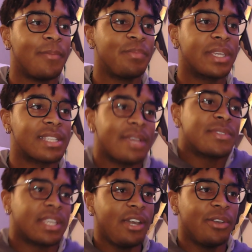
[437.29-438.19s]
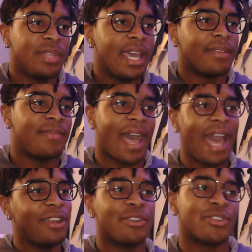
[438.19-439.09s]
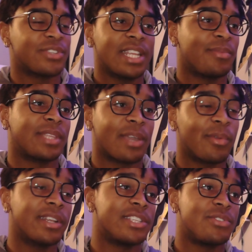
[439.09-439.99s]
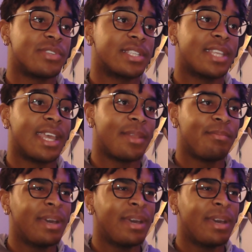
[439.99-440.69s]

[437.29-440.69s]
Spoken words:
Because I was like, oh yeah, I don't understand what that word is you just said,